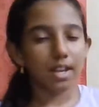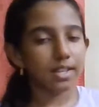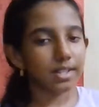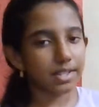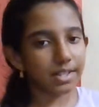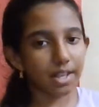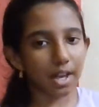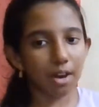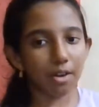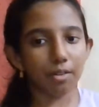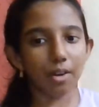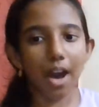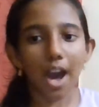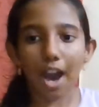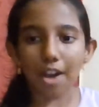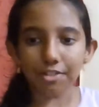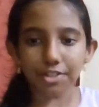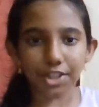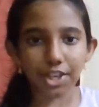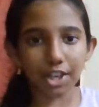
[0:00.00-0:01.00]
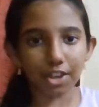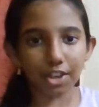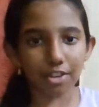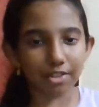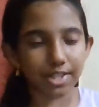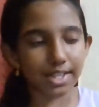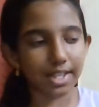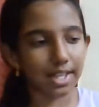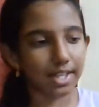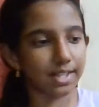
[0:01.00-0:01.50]
So how to use
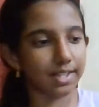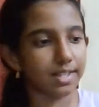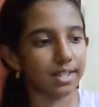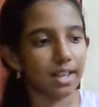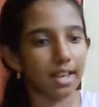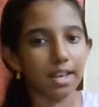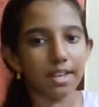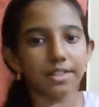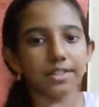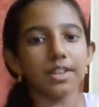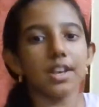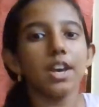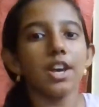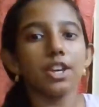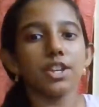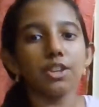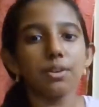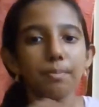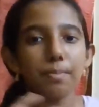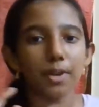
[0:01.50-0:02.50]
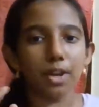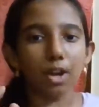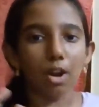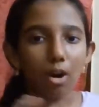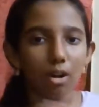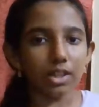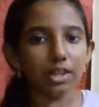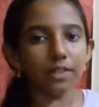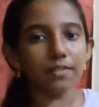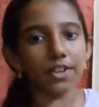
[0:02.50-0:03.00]
this is you put
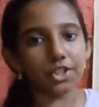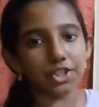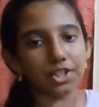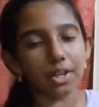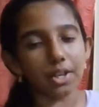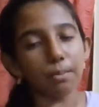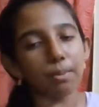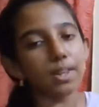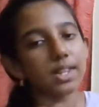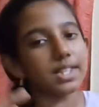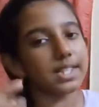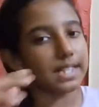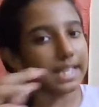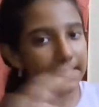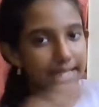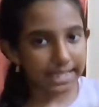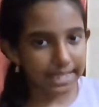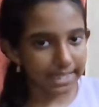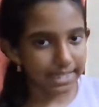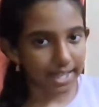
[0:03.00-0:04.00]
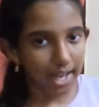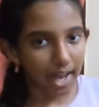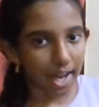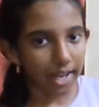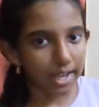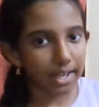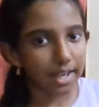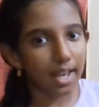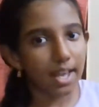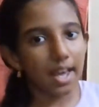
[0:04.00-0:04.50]
all the vegetables
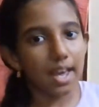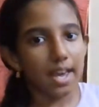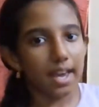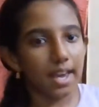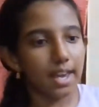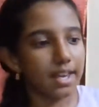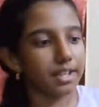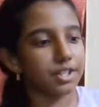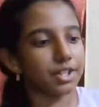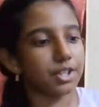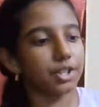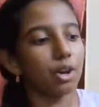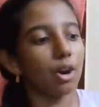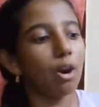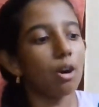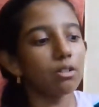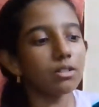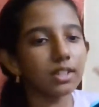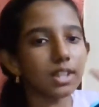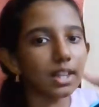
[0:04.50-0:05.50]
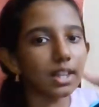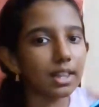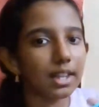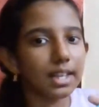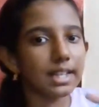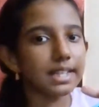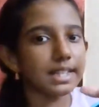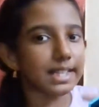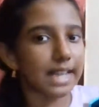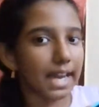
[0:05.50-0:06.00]
inside and you hold the
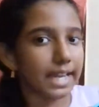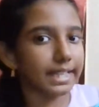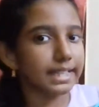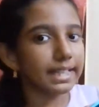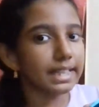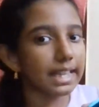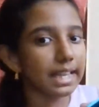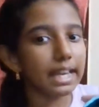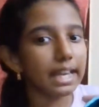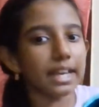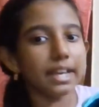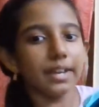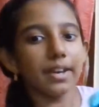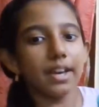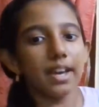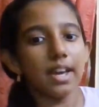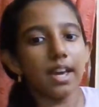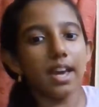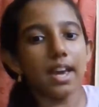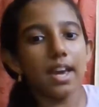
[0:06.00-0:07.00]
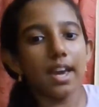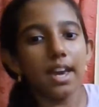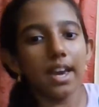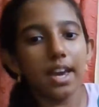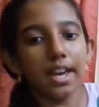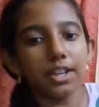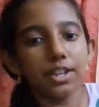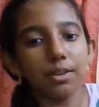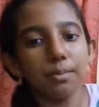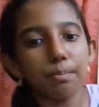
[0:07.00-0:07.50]
lid tightly
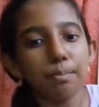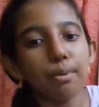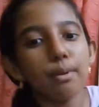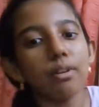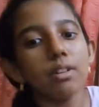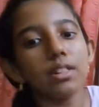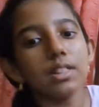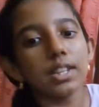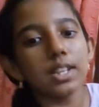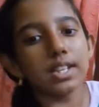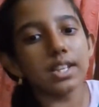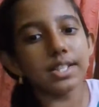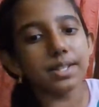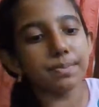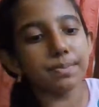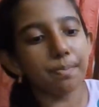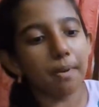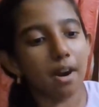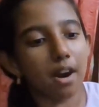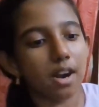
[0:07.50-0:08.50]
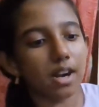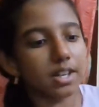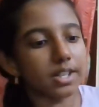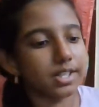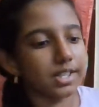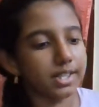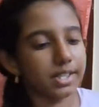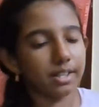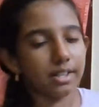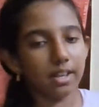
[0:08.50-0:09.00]
and you pull this
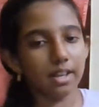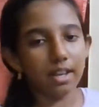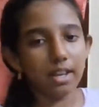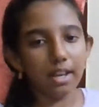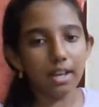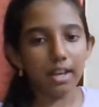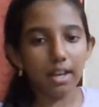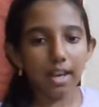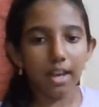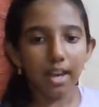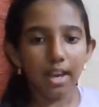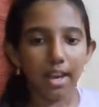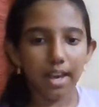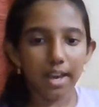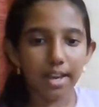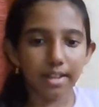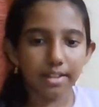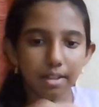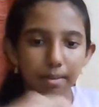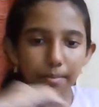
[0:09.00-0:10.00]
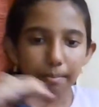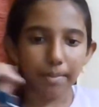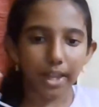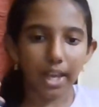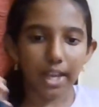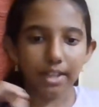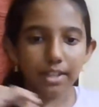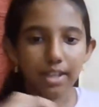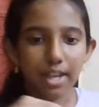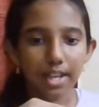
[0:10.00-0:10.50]
part and the
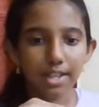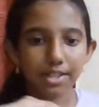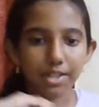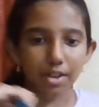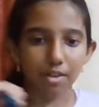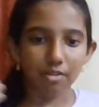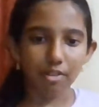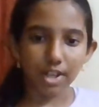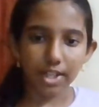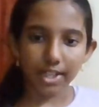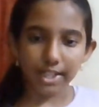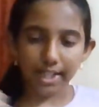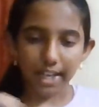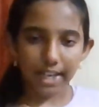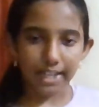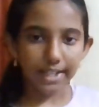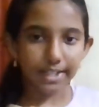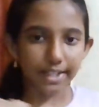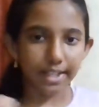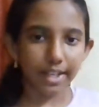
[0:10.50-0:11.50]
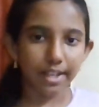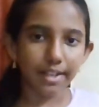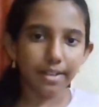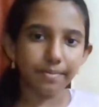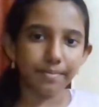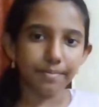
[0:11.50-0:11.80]
blade gets rotated